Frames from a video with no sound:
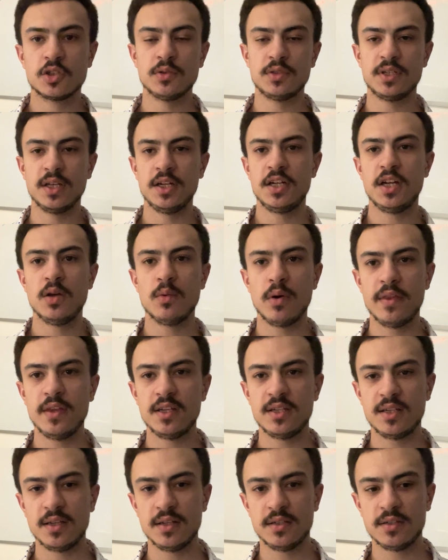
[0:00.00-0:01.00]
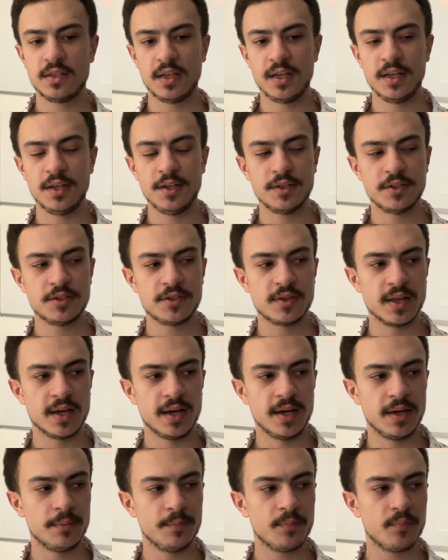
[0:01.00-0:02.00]
essentially what this is
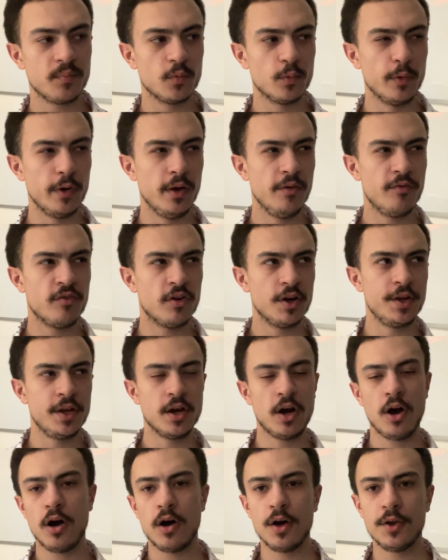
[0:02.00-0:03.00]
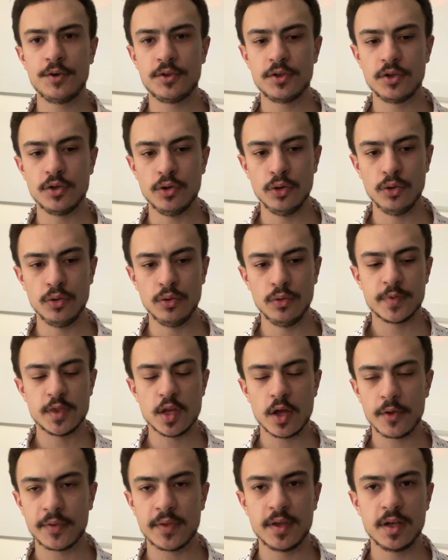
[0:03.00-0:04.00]
that we find it hard to
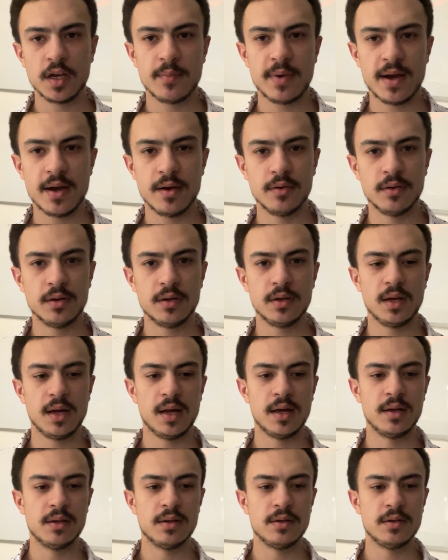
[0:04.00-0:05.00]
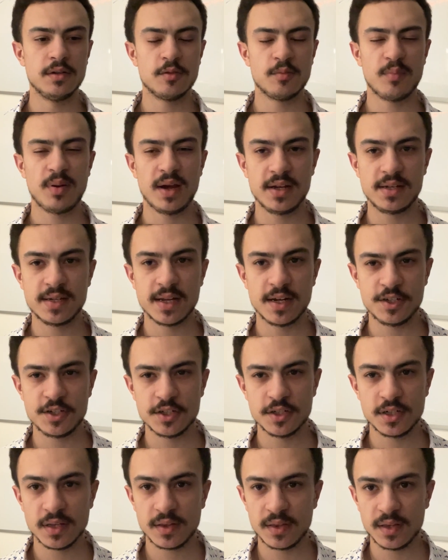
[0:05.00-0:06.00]
not think about and pay attention
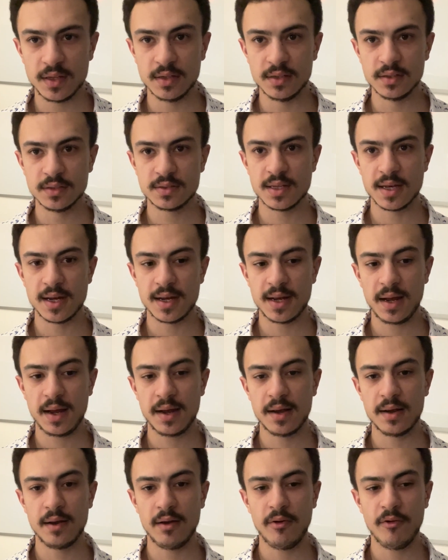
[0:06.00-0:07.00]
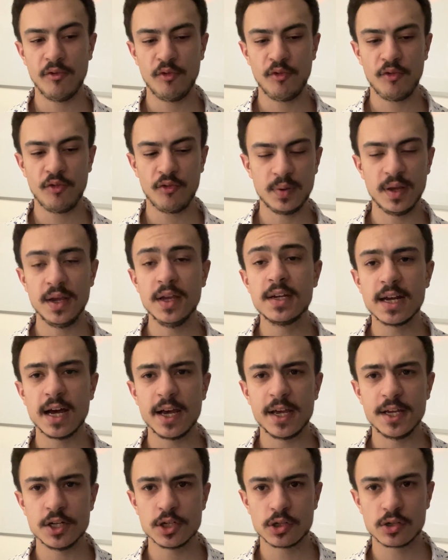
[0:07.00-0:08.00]
to things that have piqued our
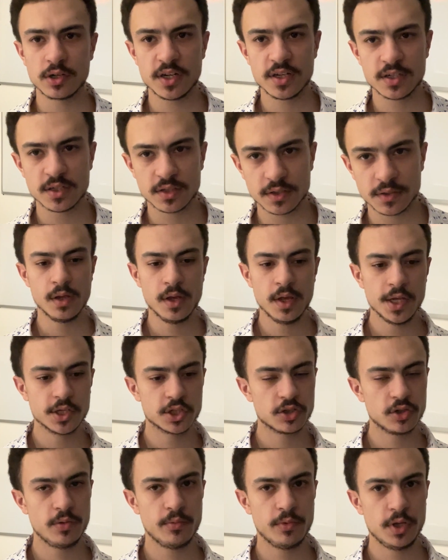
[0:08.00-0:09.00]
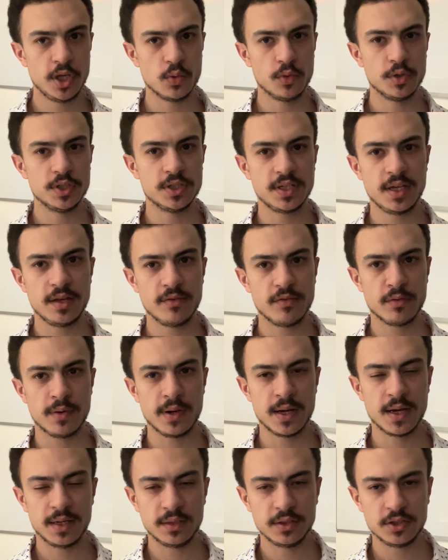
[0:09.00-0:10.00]
interest. So you want to give
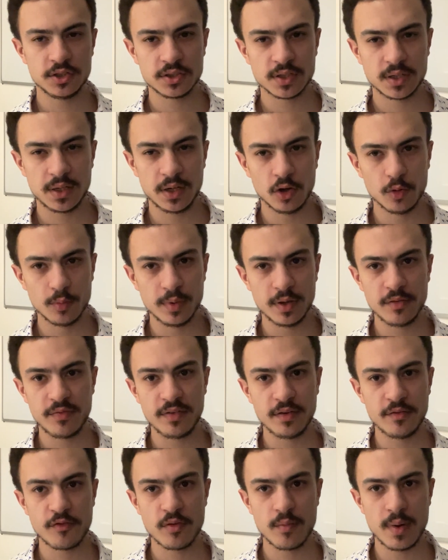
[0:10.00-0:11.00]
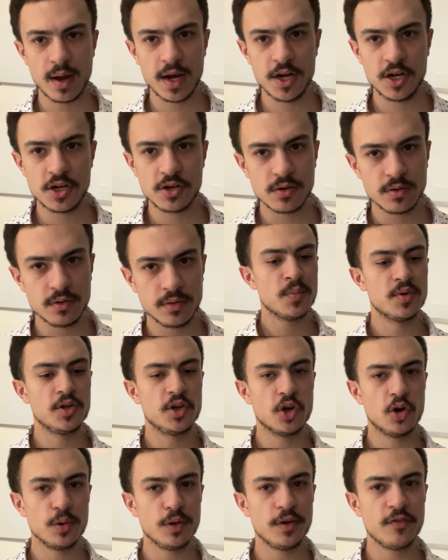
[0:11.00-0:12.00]
away just a little bit of information, but
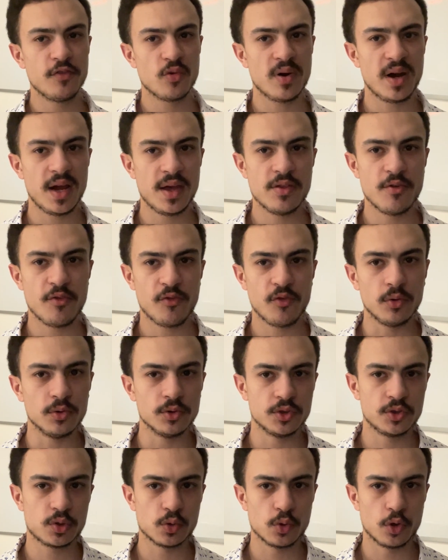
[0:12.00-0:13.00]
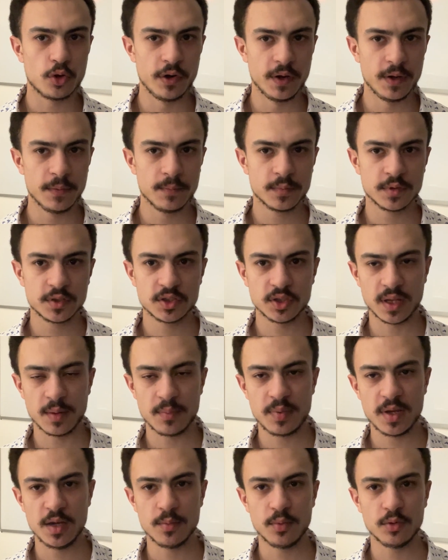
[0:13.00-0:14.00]
don't give away the full story, so that
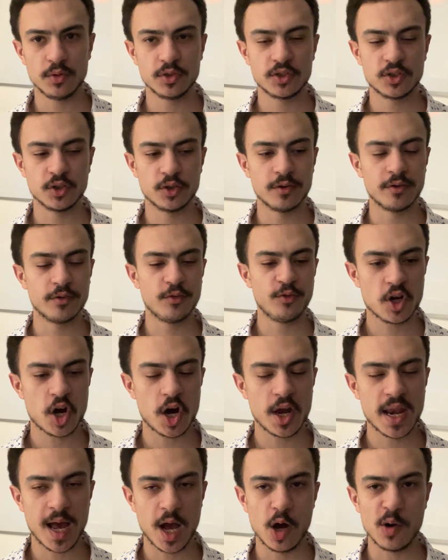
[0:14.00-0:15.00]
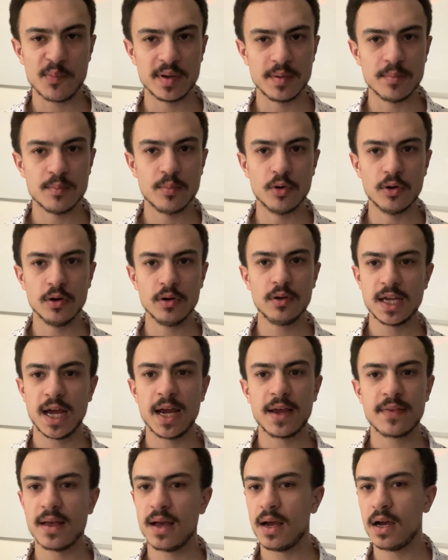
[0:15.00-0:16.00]
people sort of can't help it but
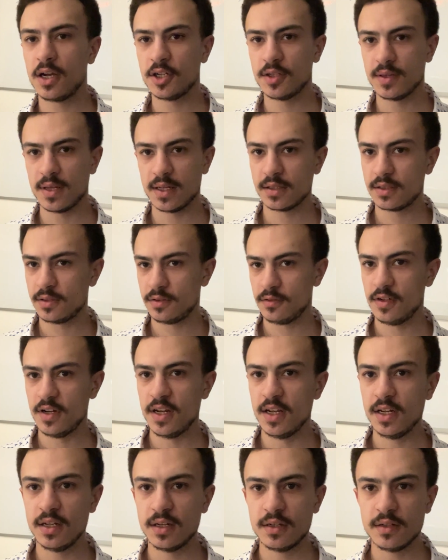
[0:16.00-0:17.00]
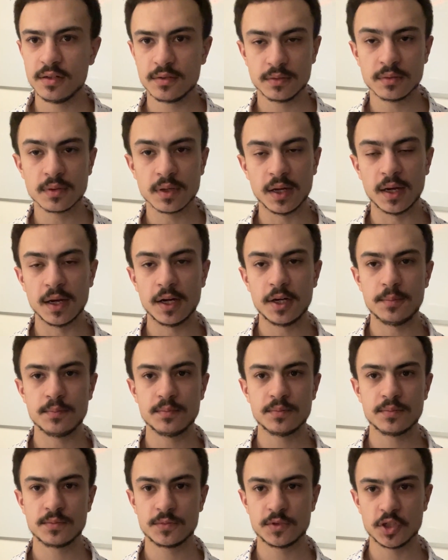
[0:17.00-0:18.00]
take the action that's needed
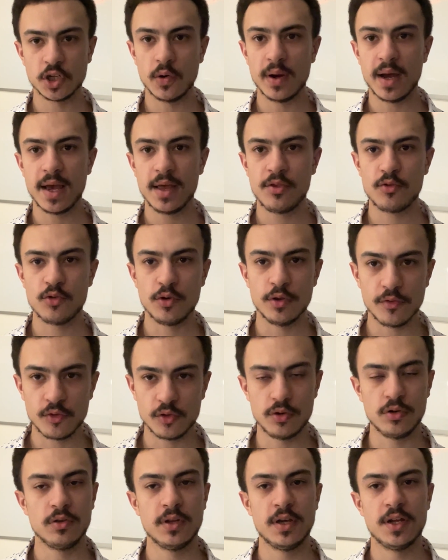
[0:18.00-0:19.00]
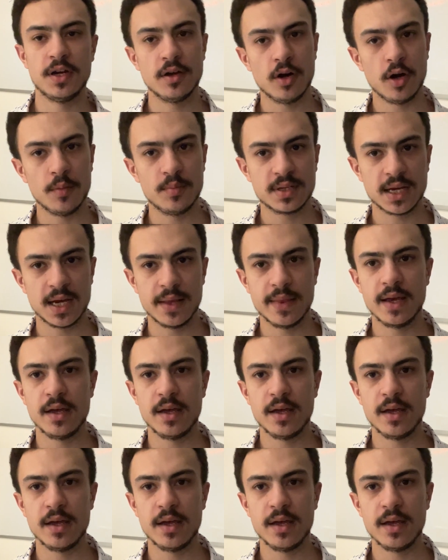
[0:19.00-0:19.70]
to go ahead through the funnel and obtain that